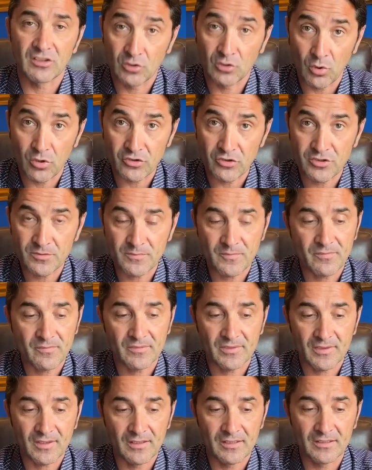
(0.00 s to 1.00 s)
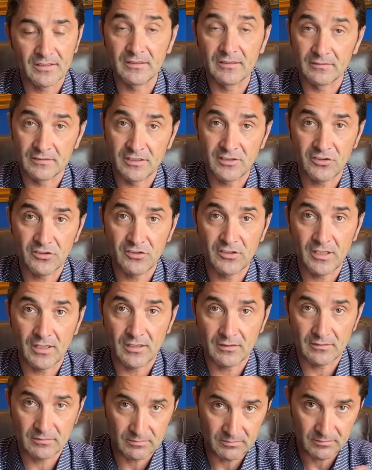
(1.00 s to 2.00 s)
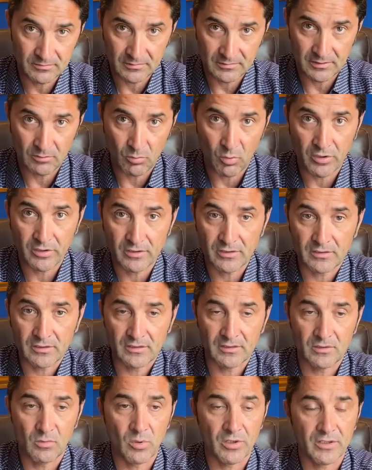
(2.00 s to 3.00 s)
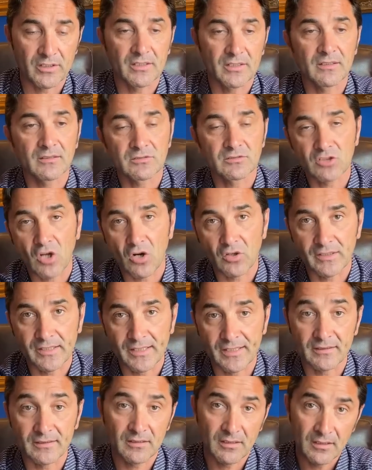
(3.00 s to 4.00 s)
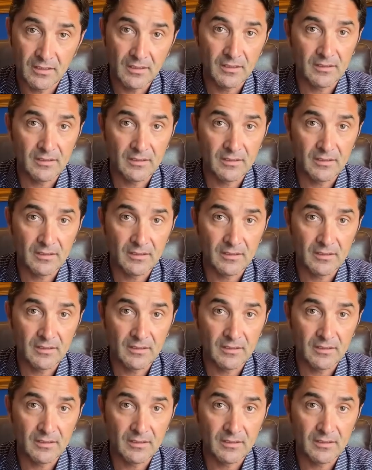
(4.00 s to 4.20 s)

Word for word: The Doors, uh, This is the End the word, uh, the word, the uh, song, the end.